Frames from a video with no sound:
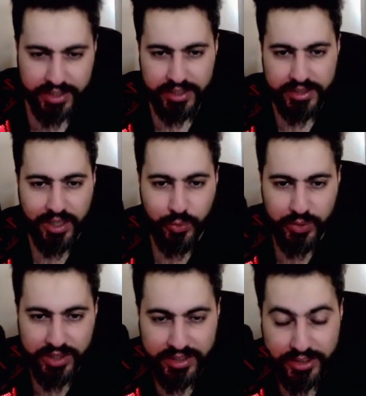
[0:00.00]
and now
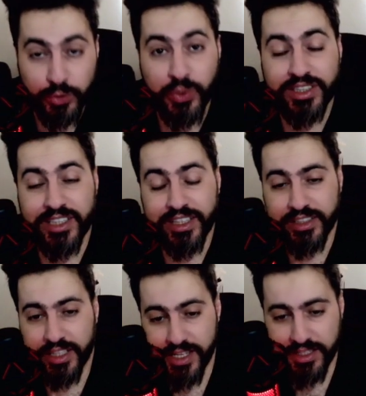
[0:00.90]
we are at
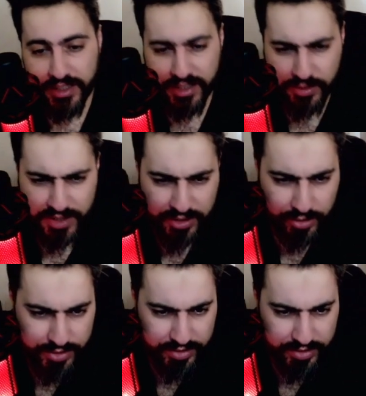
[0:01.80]
2980. That was lots